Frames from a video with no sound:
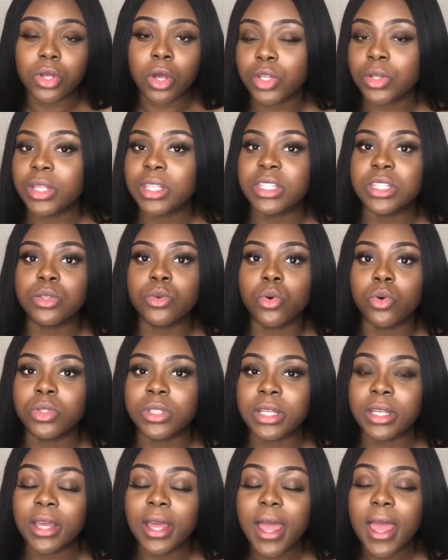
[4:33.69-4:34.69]
So this is
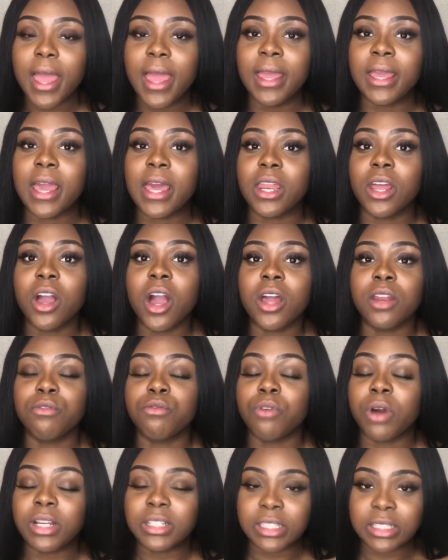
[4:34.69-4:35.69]
causing, again, a kind of
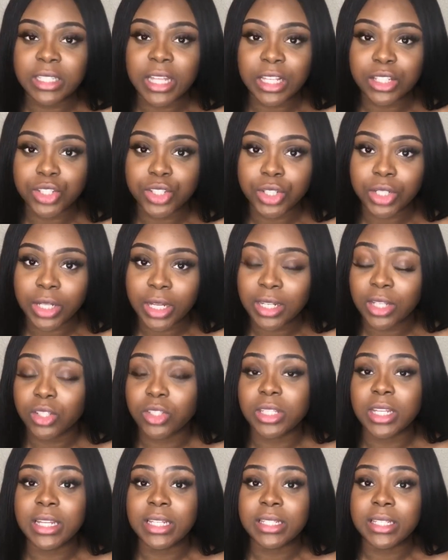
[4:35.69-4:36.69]
rising tension and
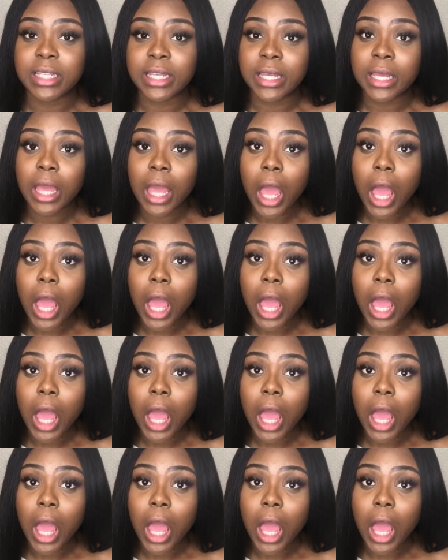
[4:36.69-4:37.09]
hostility